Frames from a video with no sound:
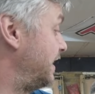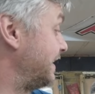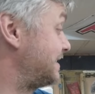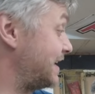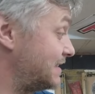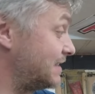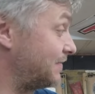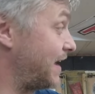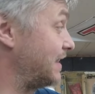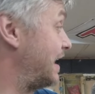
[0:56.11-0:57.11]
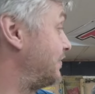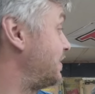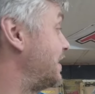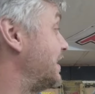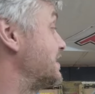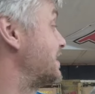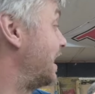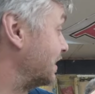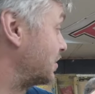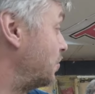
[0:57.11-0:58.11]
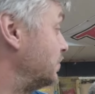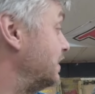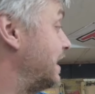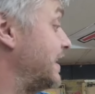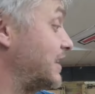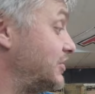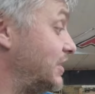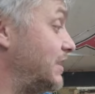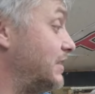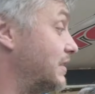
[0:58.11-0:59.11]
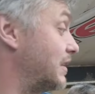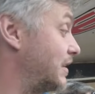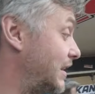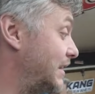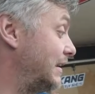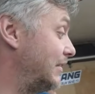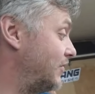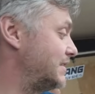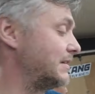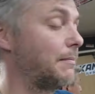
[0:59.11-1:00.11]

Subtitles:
extensive and everything is color-coded and actually clearly written.